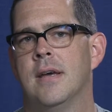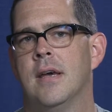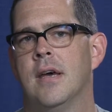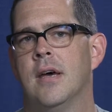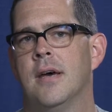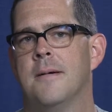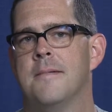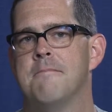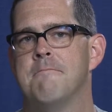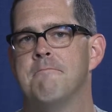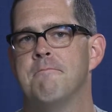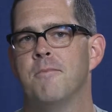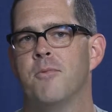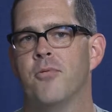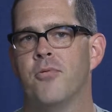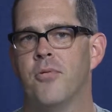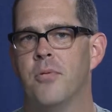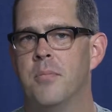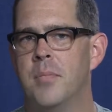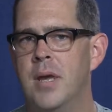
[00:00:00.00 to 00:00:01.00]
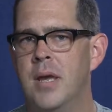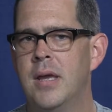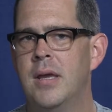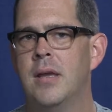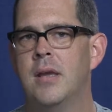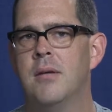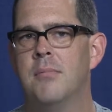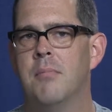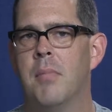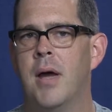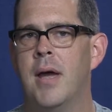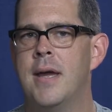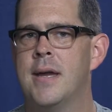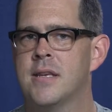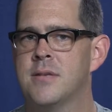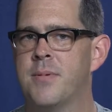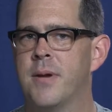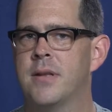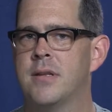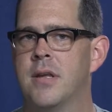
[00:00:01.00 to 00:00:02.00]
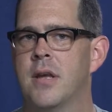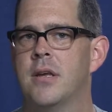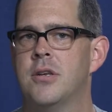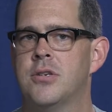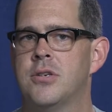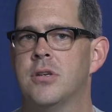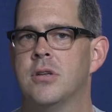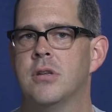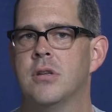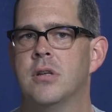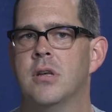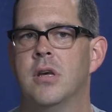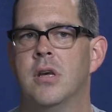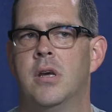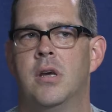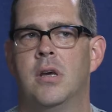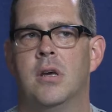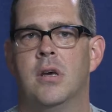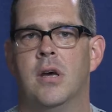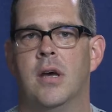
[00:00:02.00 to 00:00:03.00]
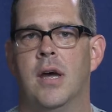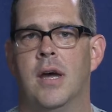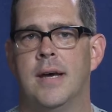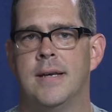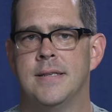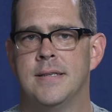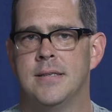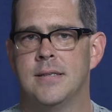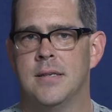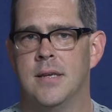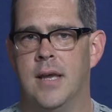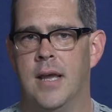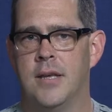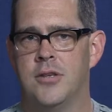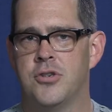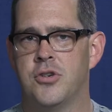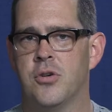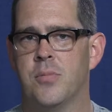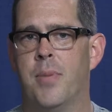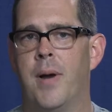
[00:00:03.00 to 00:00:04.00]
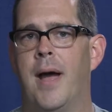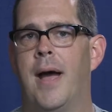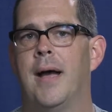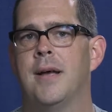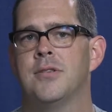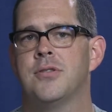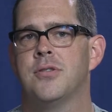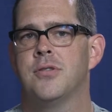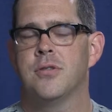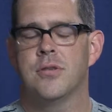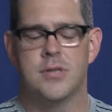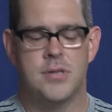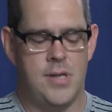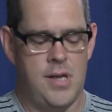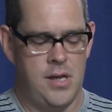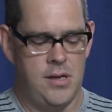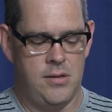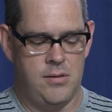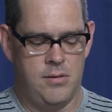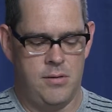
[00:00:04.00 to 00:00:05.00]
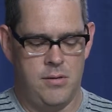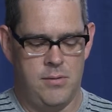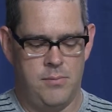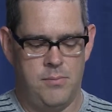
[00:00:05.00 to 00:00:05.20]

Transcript: um, for me, my expectation uh, as as your pastor is that